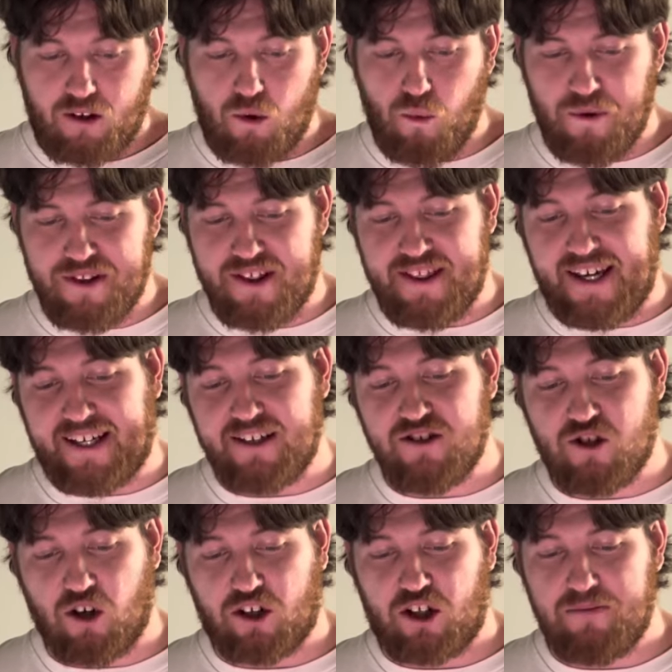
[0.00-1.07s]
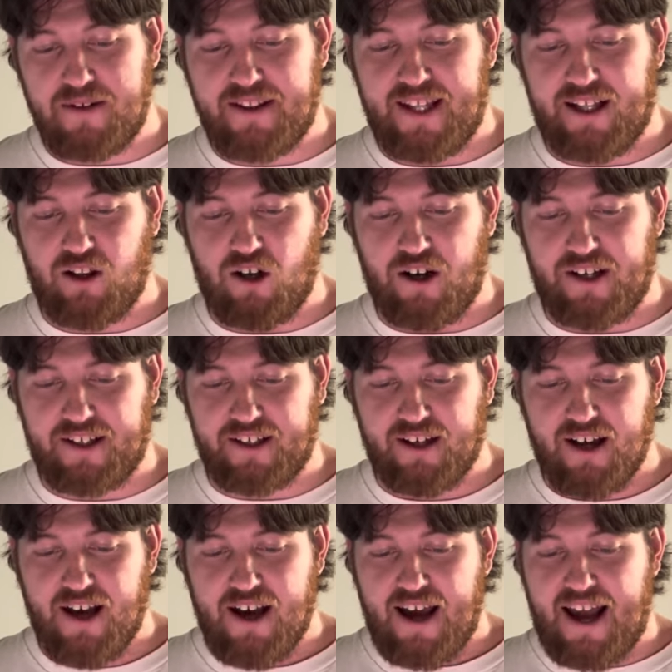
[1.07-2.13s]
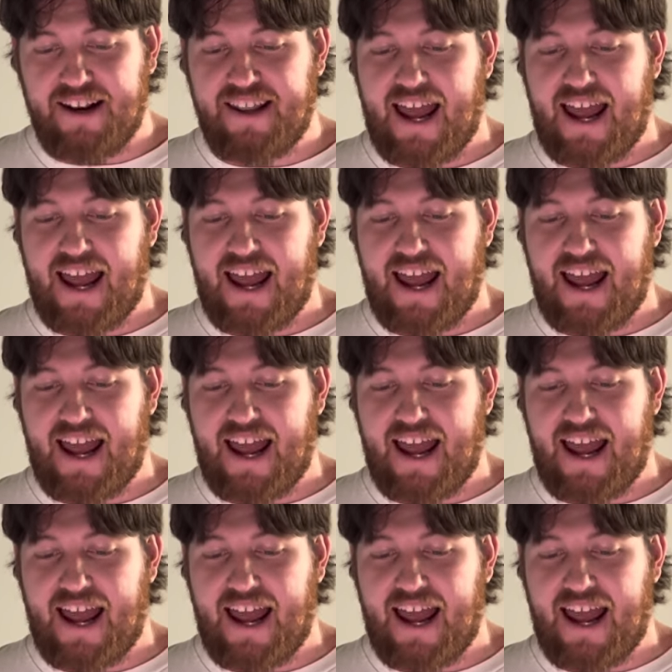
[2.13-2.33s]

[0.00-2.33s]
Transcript: whether they can document their learning, and